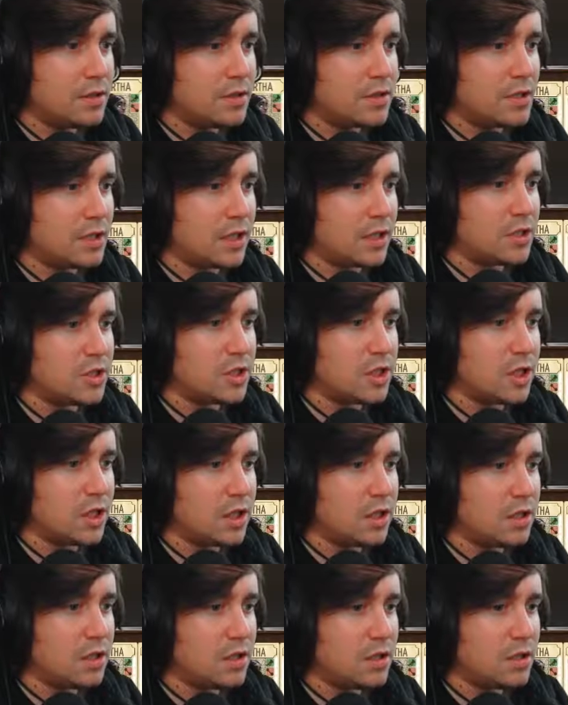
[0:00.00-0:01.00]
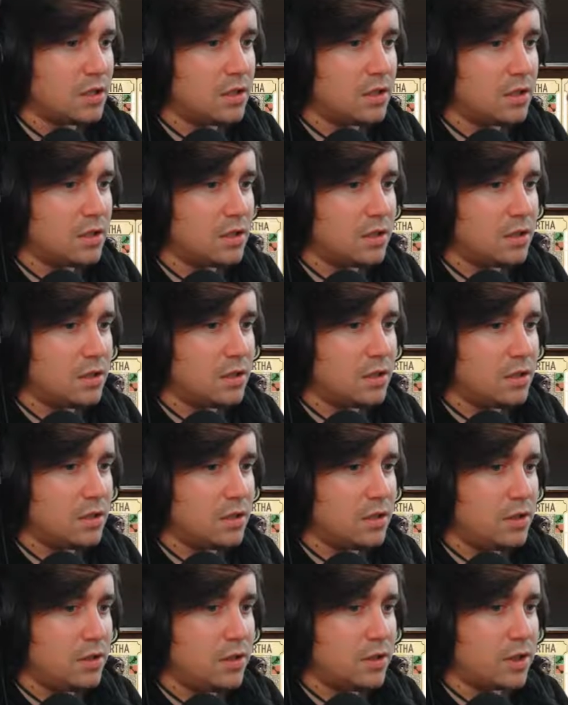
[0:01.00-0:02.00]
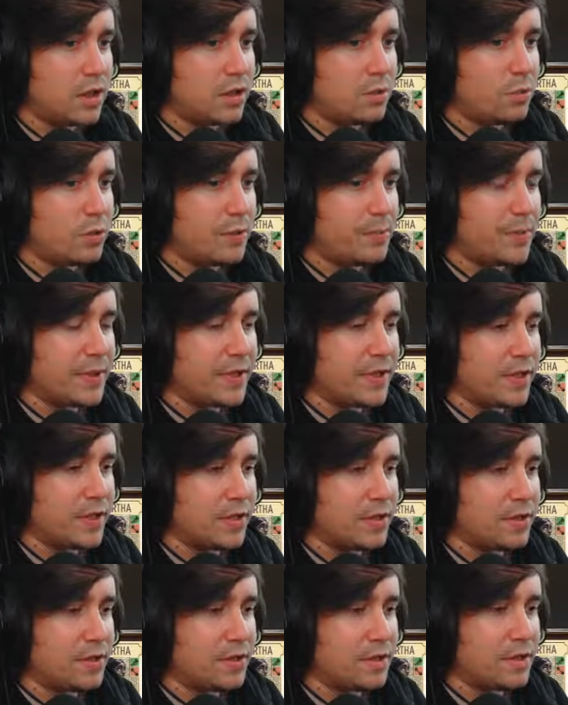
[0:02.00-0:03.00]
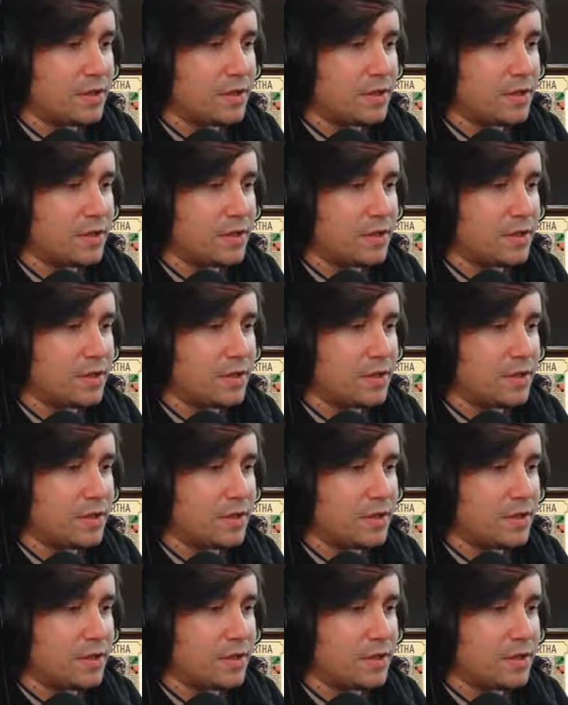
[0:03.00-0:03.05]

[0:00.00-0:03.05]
Tanja. You kind of whip me, though.